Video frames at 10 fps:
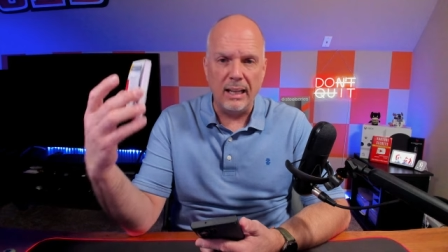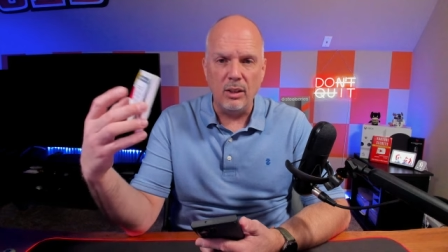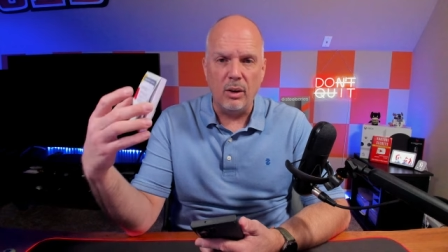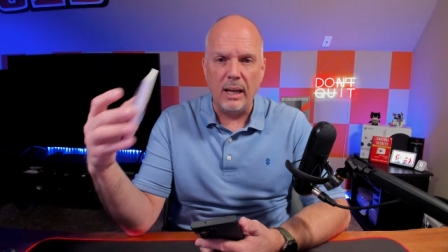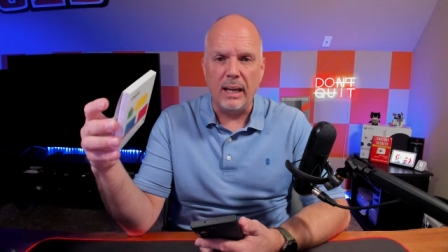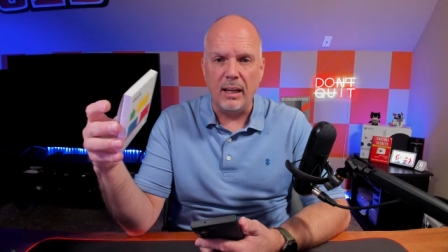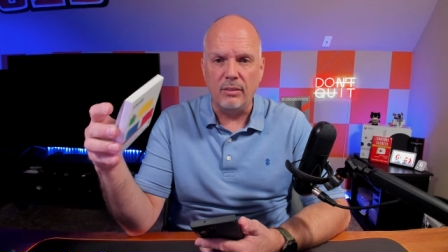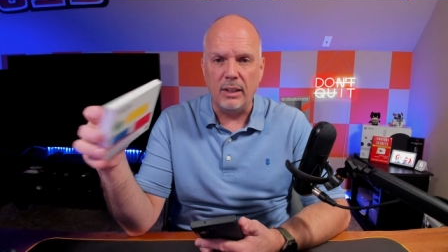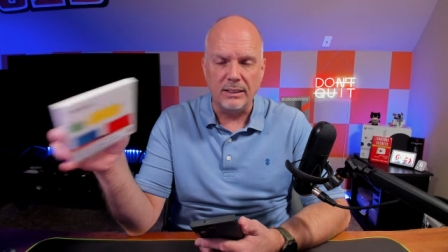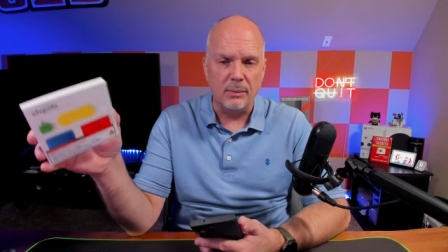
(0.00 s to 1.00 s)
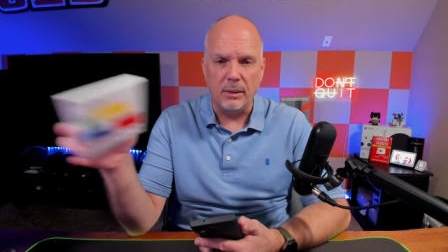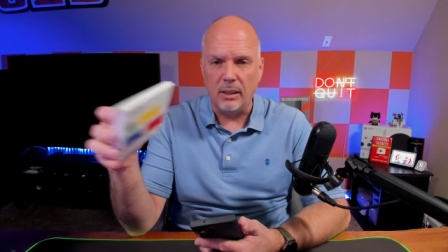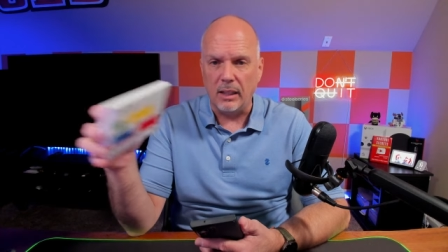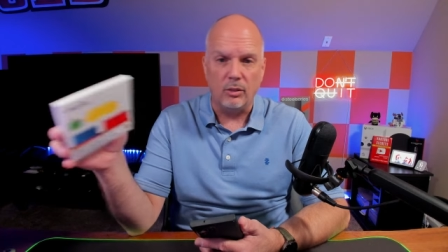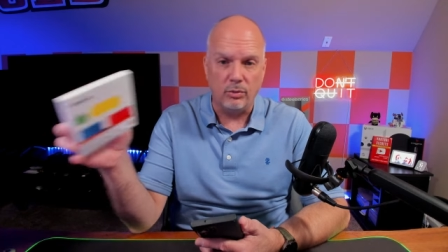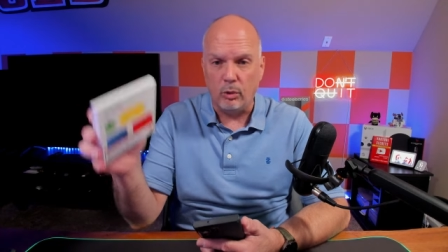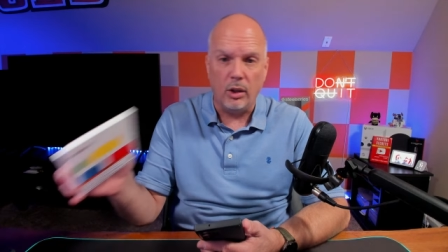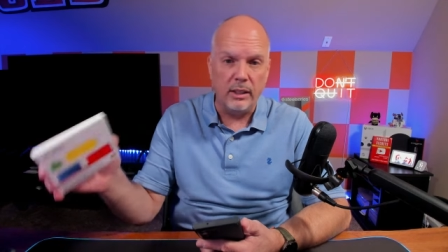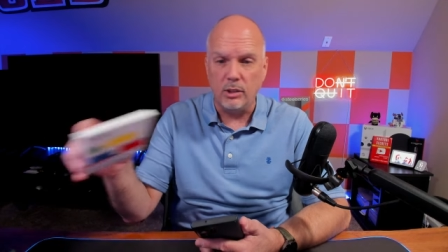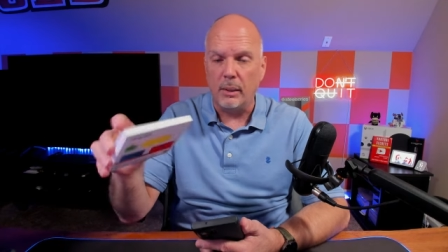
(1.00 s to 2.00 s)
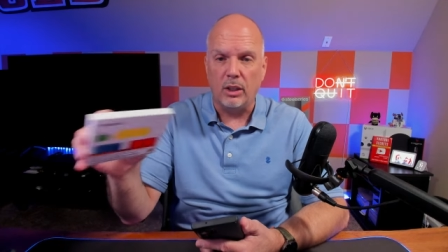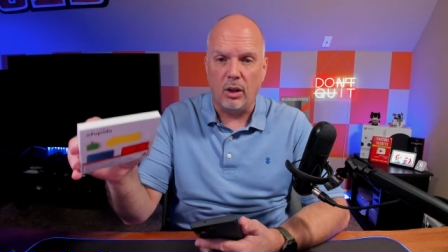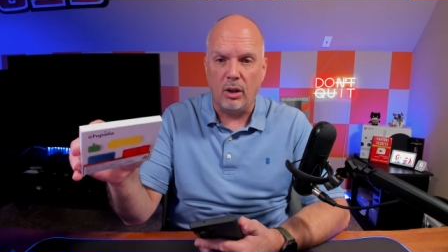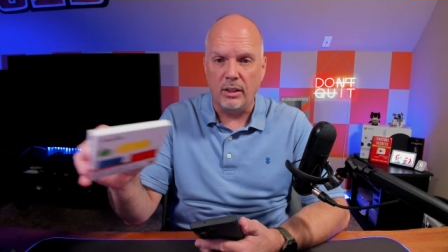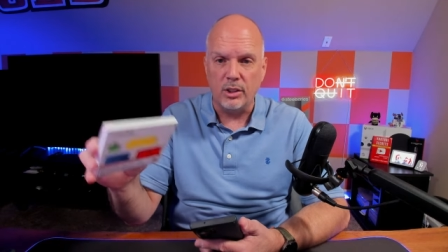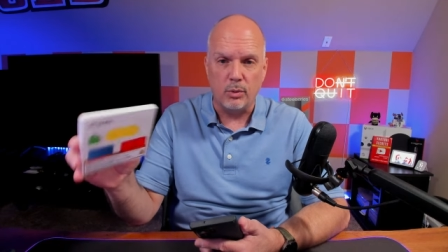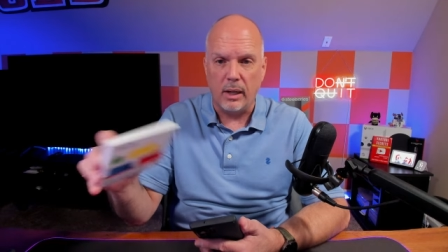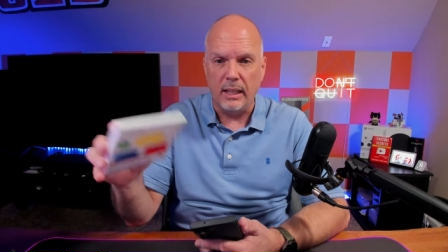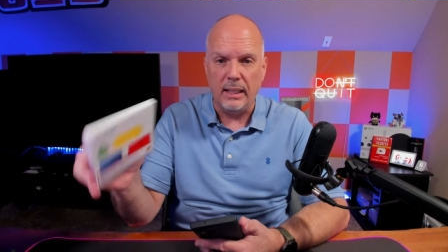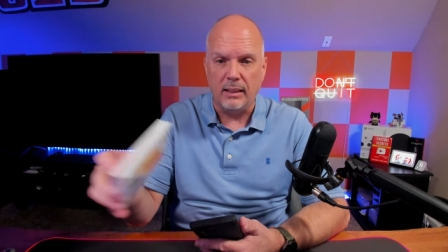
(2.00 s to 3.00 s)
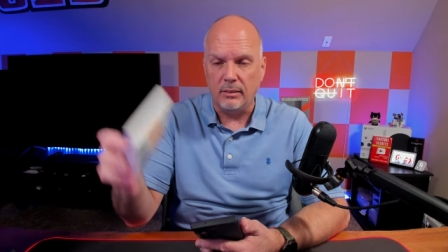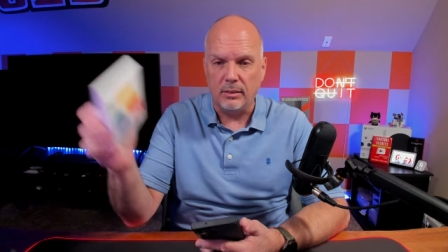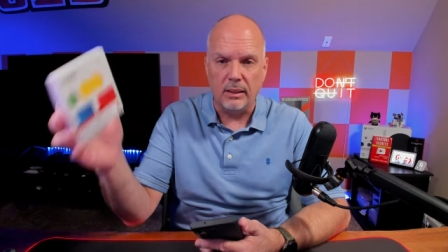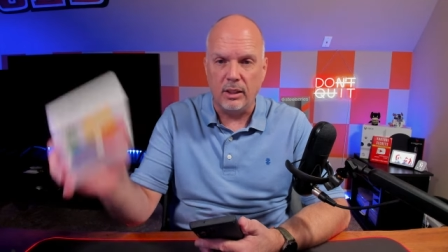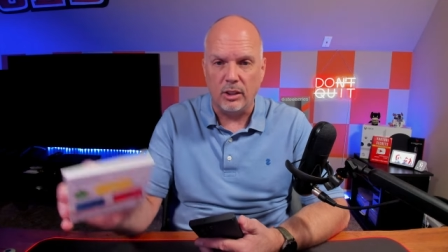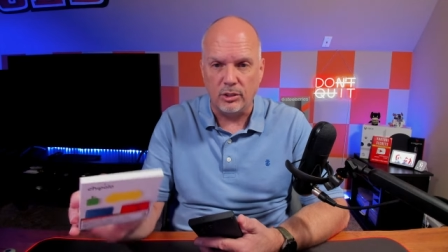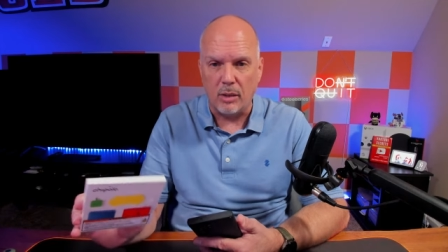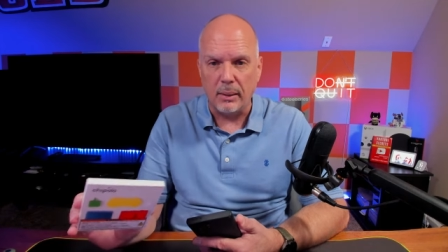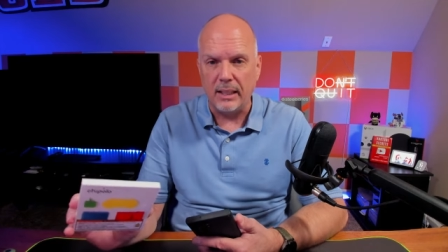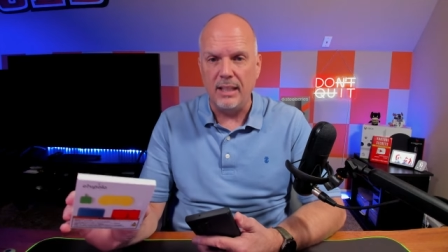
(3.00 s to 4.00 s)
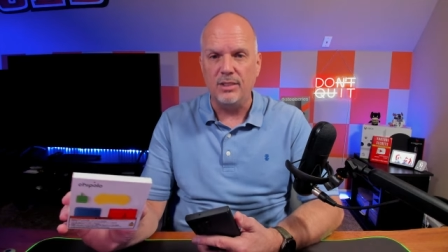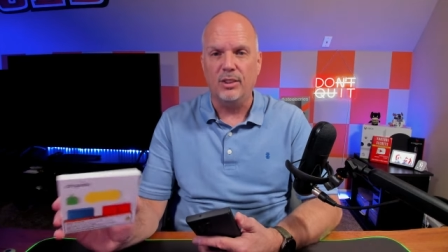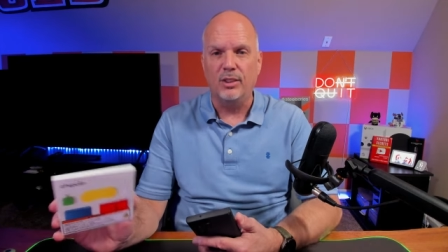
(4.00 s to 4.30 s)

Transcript: I know I have, as I've been like running to my car and it's raining and you know I drop my keys